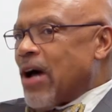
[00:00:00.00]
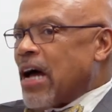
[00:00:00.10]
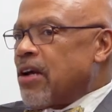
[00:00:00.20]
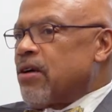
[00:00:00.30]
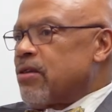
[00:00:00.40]

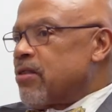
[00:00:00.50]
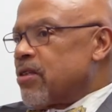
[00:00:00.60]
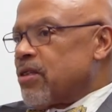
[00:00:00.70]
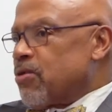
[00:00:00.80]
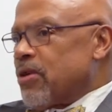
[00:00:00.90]
how
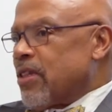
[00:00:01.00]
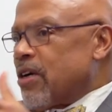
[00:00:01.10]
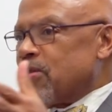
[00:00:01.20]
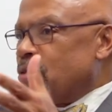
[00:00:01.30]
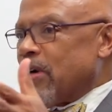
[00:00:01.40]
does
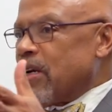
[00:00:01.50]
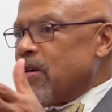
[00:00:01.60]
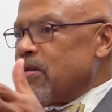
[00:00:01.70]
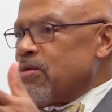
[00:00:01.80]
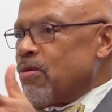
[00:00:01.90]
Without the White
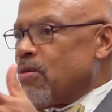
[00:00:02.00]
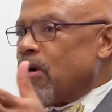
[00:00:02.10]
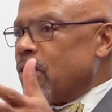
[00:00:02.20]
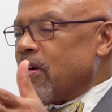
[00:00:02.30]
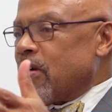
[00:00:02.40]
Coat
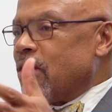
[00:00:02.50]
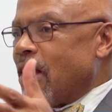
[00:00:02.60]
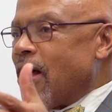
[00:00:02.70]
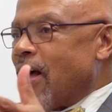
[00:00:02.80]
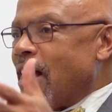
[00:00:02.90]
work?
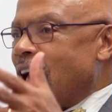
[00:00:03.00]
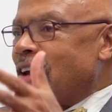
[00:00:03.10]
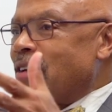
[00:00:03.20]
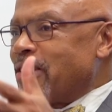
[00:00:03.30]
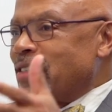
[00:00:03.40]
How
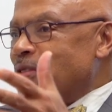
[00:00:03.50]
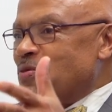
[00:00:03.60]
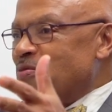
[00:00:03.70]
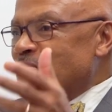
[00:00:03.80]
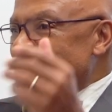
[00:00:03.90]
does it
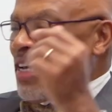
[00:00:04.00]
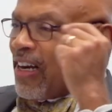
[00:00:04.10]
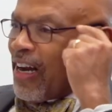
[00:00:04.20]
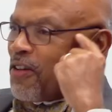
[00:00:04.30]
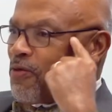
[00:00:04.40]

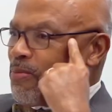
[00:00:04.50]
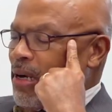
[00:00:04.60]
make life